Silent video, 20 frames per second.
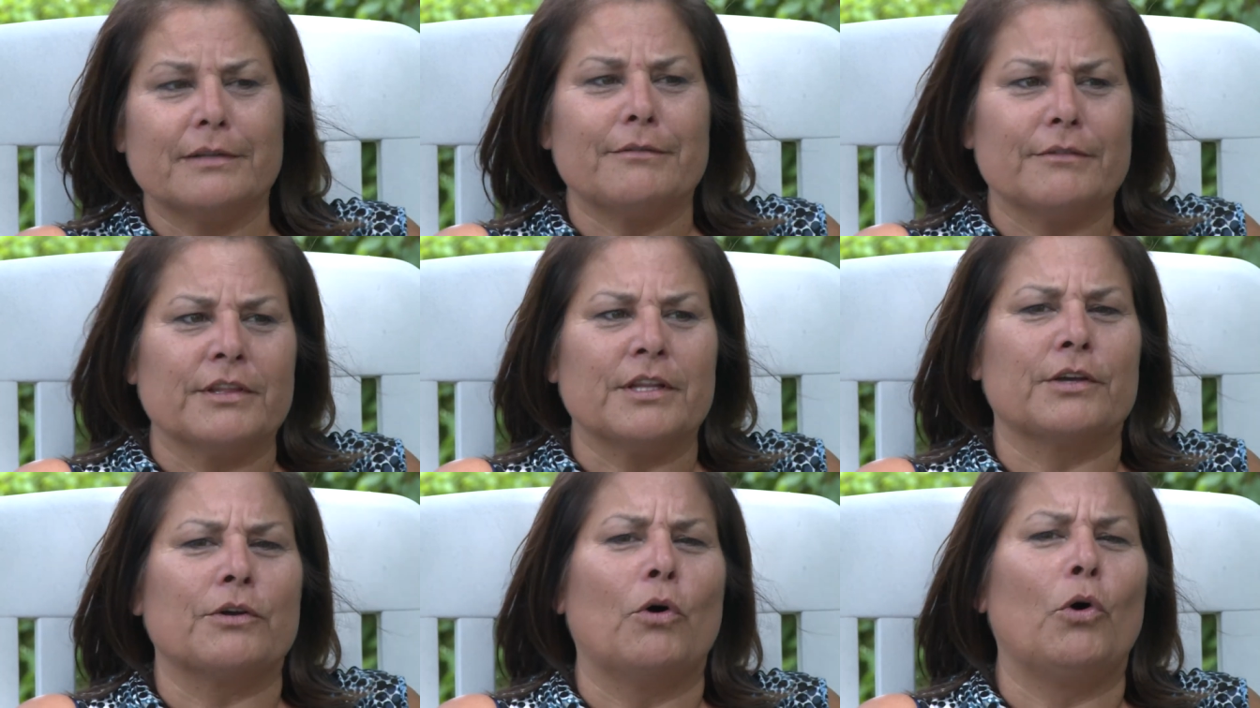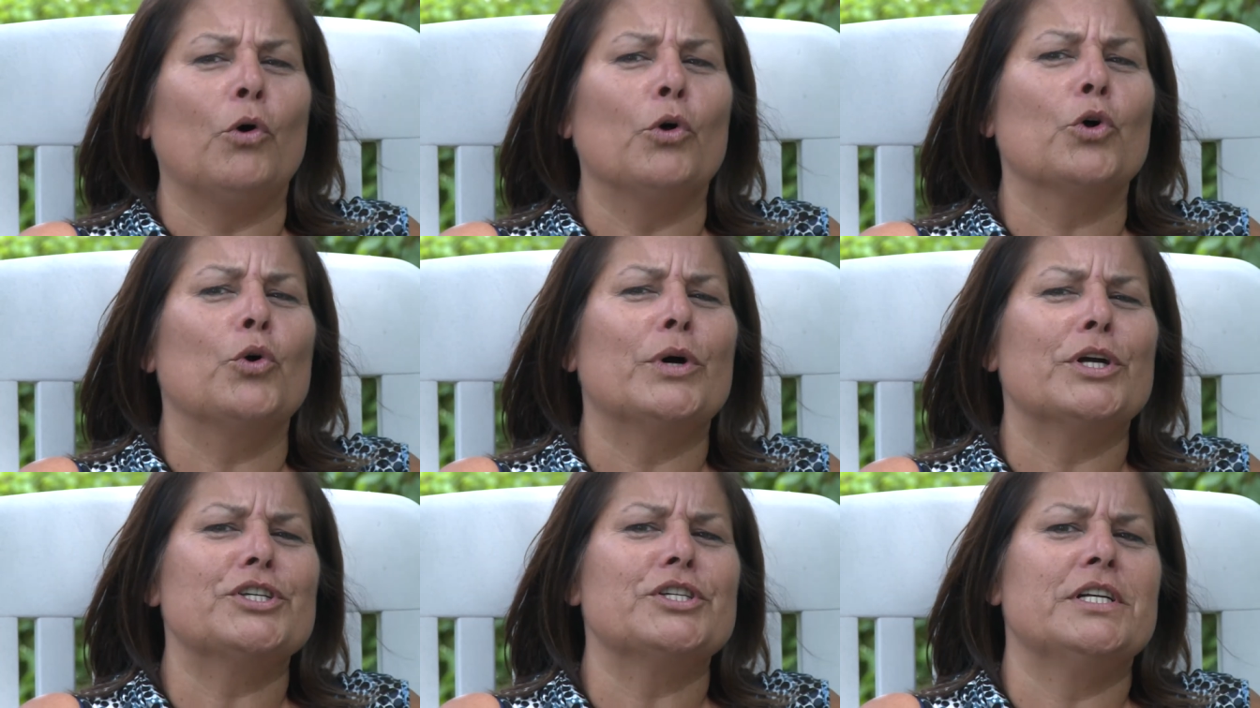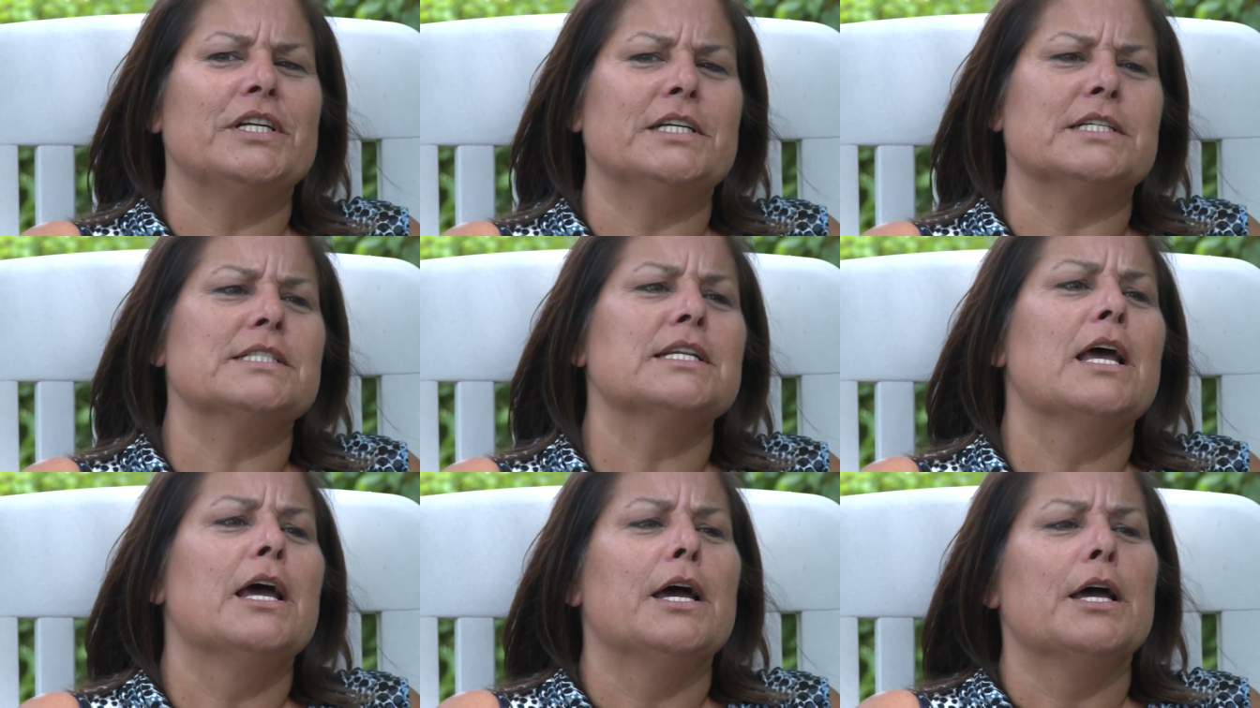The whole question
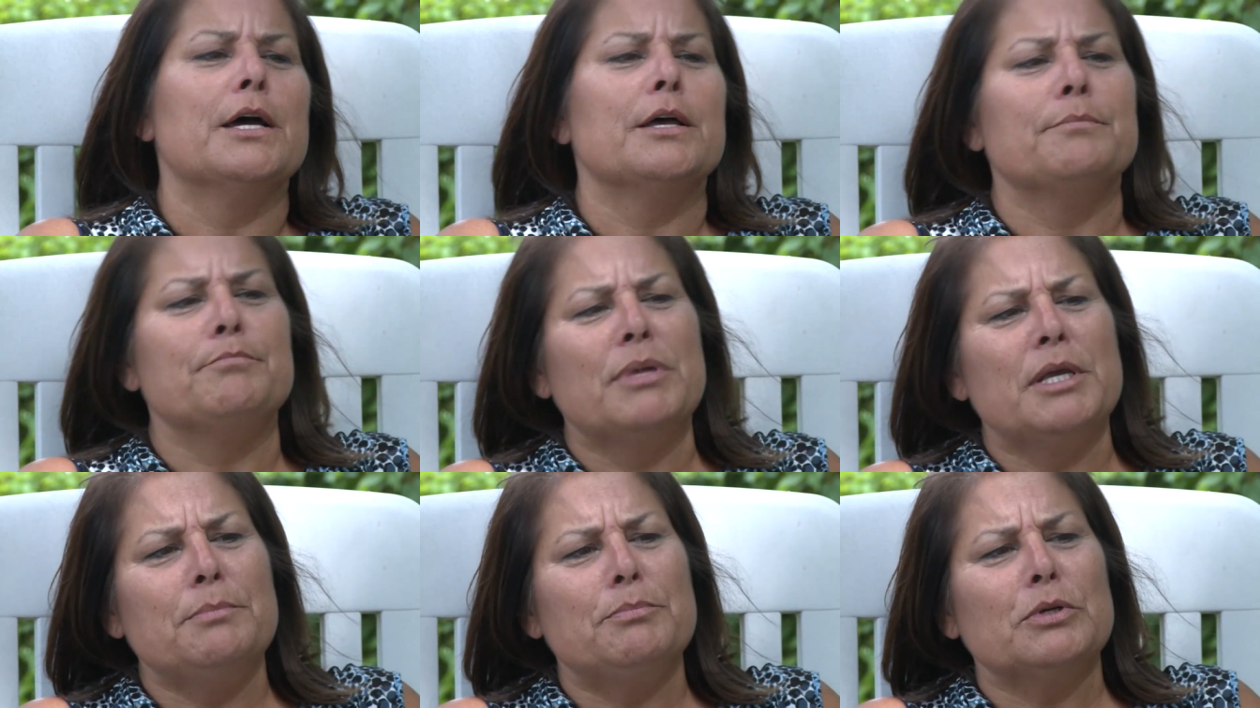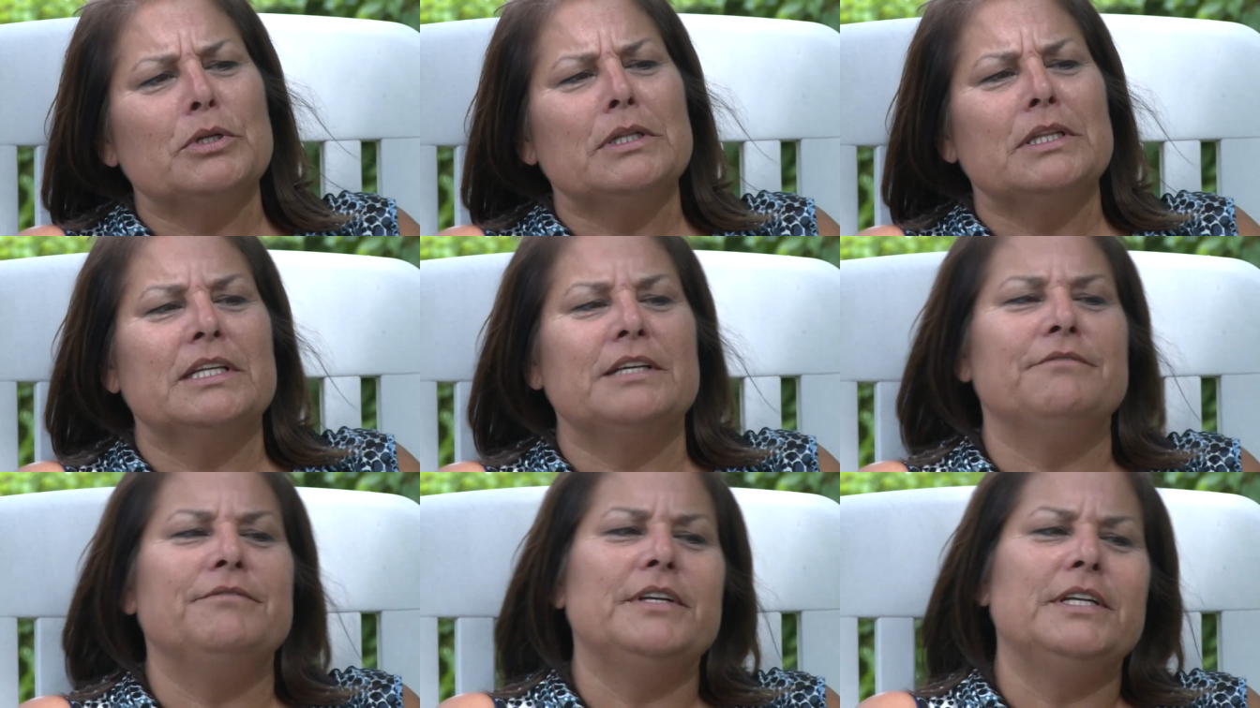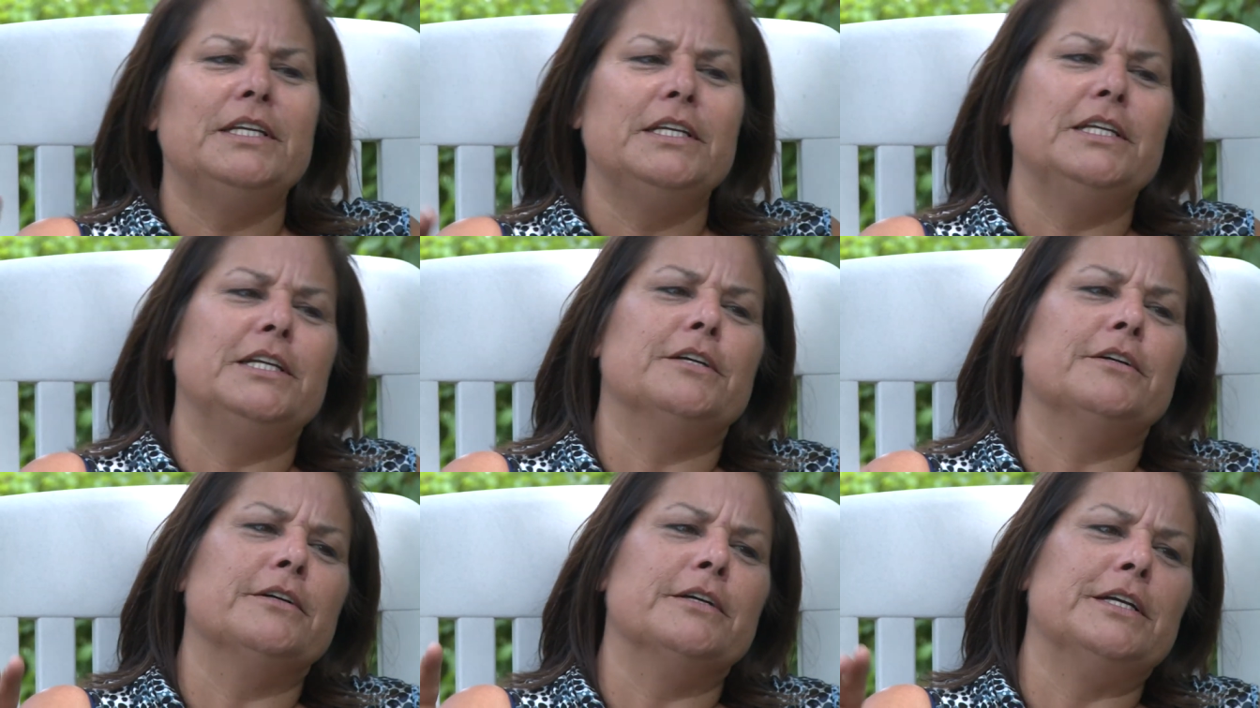is, people living
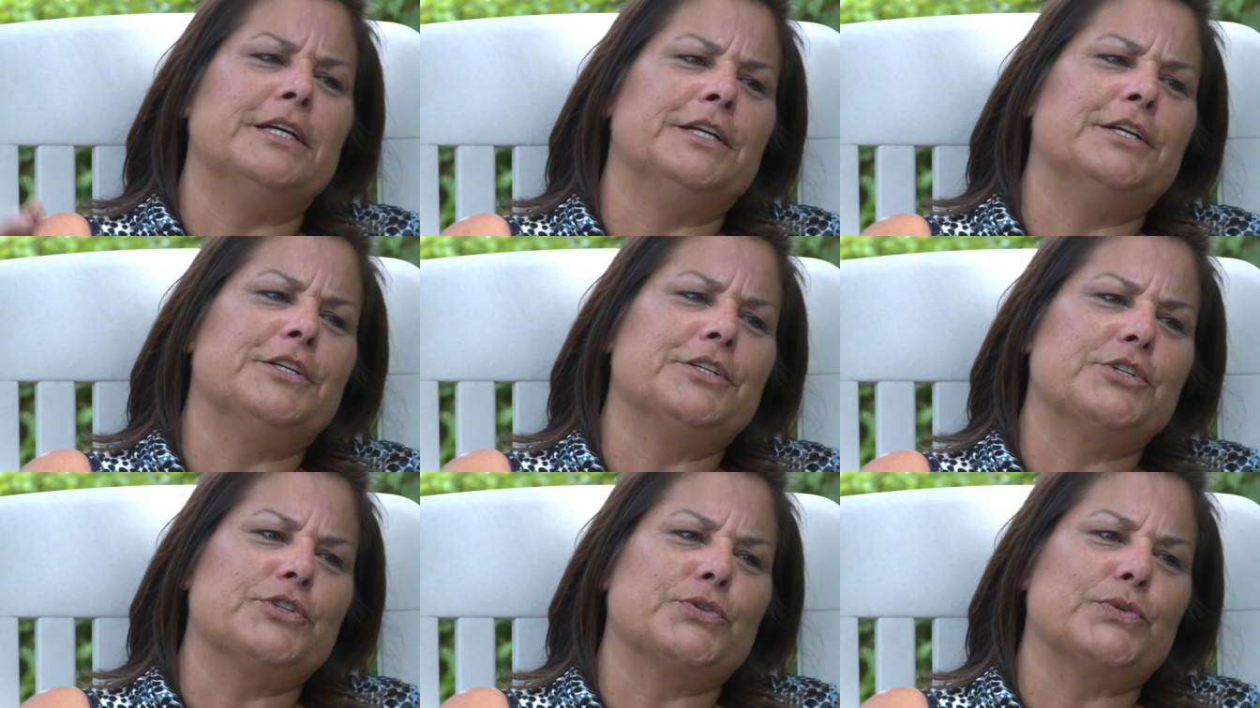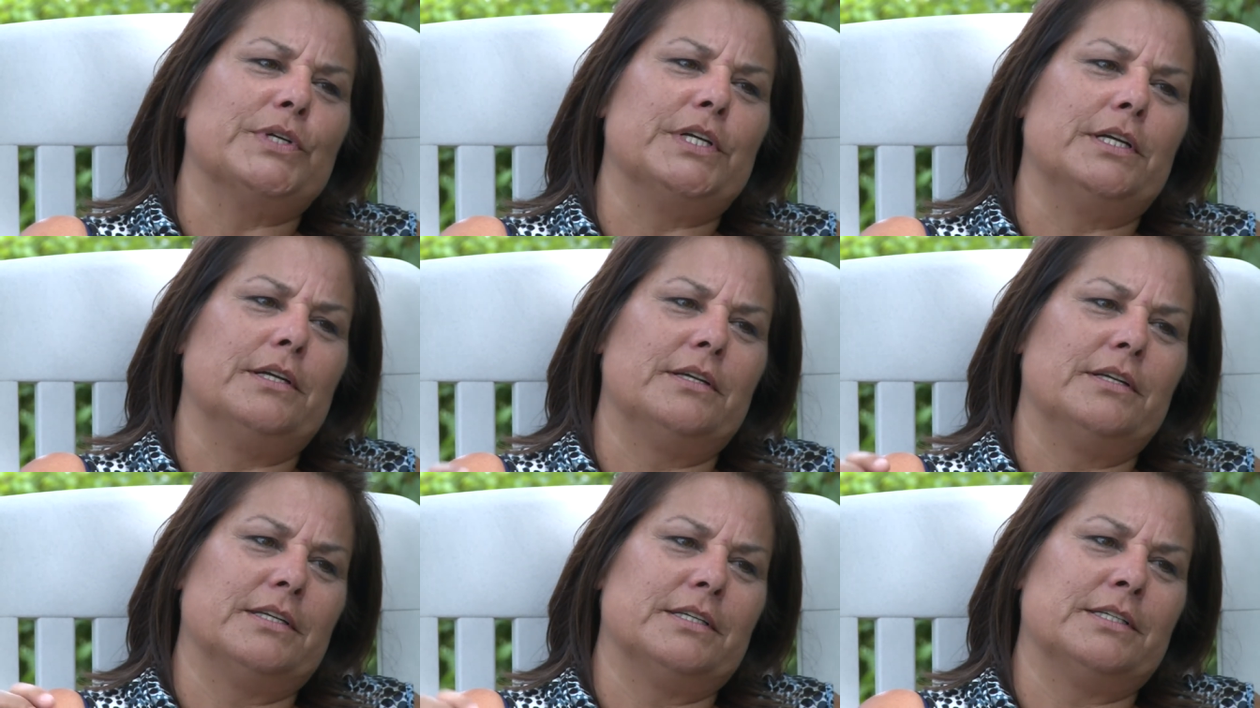near industry